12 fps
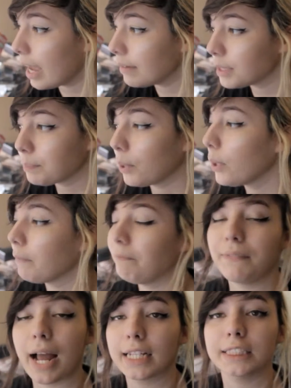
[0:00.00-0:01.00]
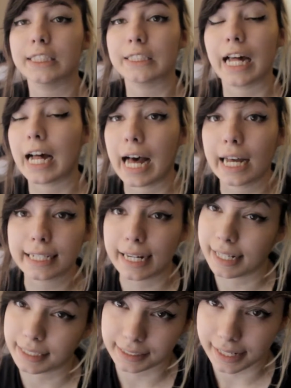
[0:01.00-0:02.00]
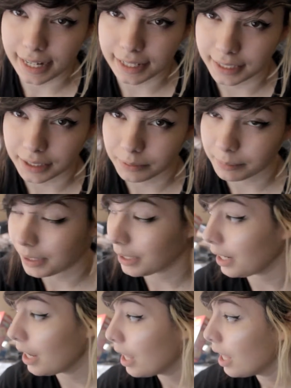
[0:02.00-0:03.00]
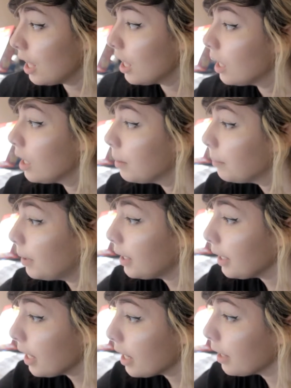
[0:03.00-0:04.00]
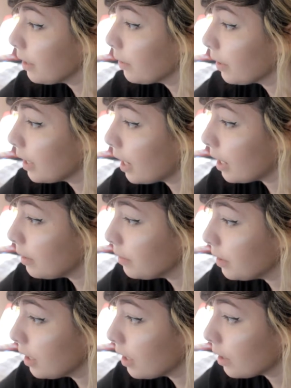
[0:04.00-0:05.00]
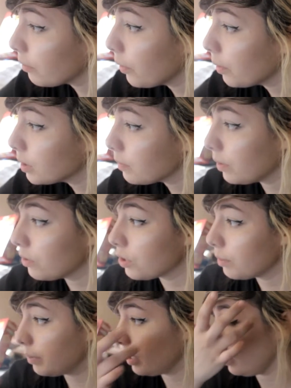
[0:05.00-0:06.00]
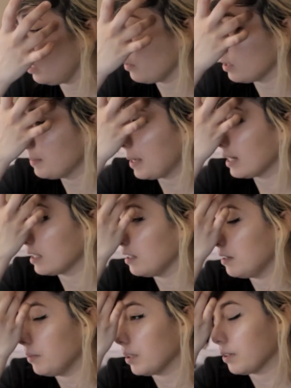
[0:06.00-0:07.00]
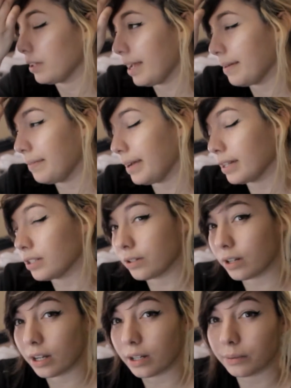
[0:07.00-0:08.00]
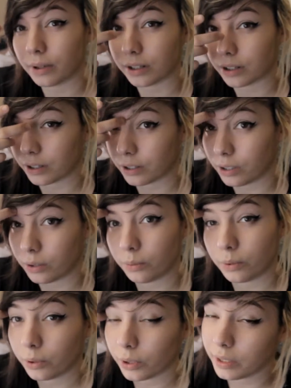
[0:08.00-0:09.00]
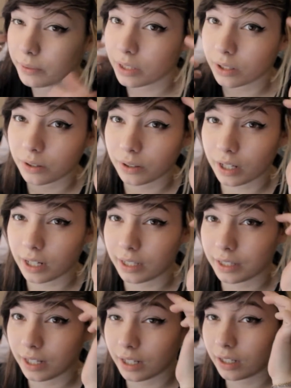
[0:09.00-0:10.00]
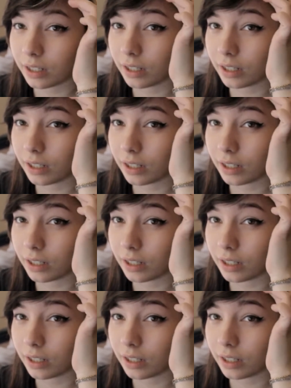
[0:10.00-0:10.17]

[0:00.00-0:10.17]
supported facts or not. I can't talk, everybody. But yeah, I agree. I think everyone's view should be respected, whether they have facts or not, whether you agree with it or not. I think